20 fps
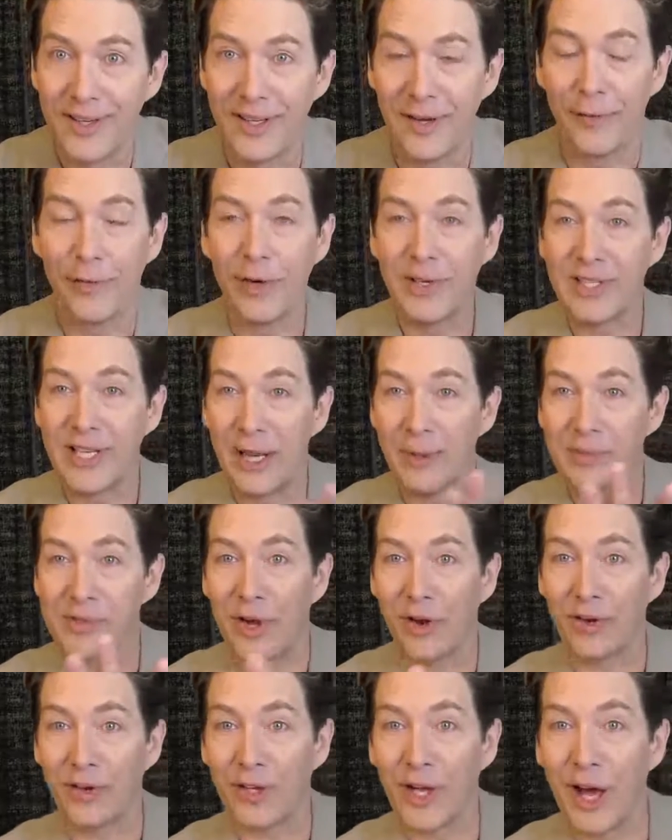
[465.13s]
Different tapes
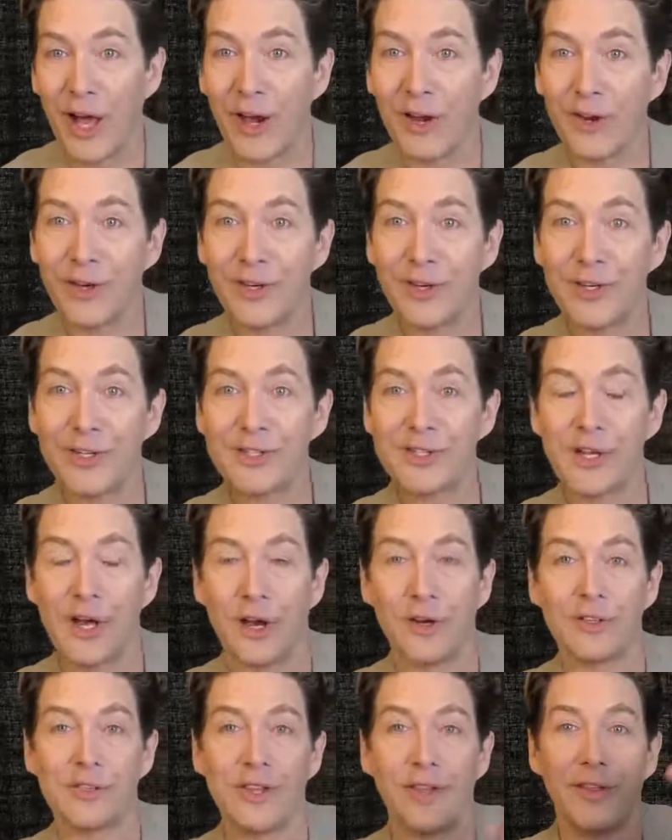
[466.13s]
on colors
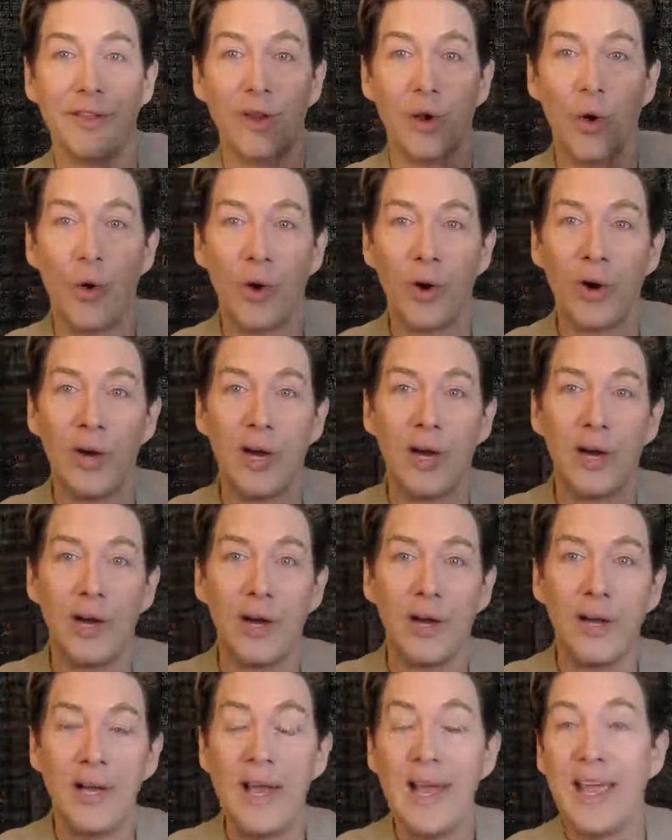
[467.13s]
of the
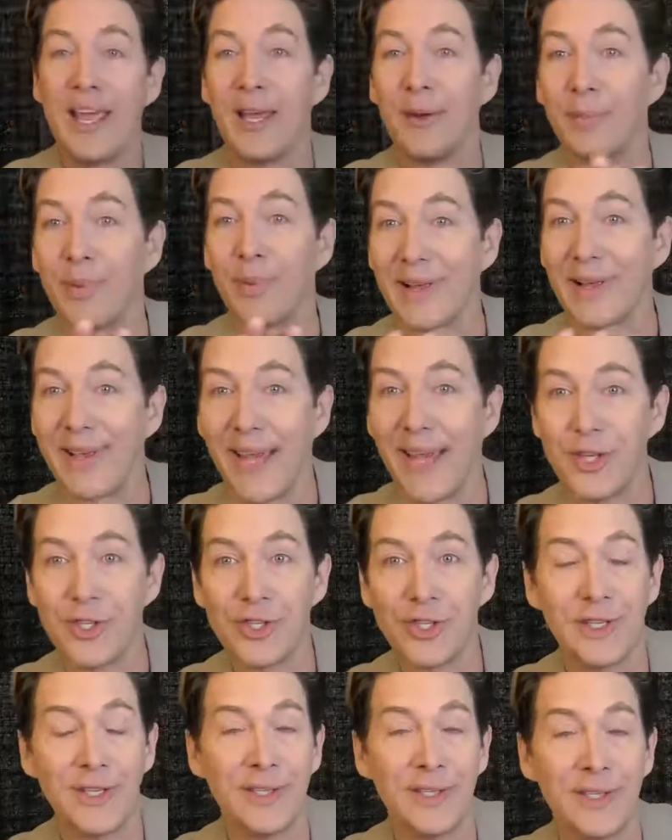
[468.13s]
aura,
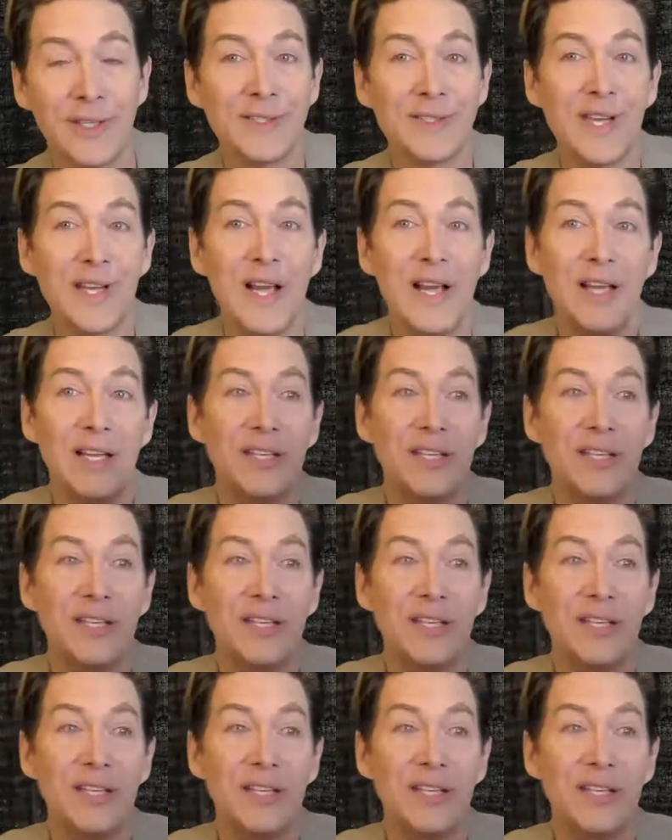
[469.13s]
implications,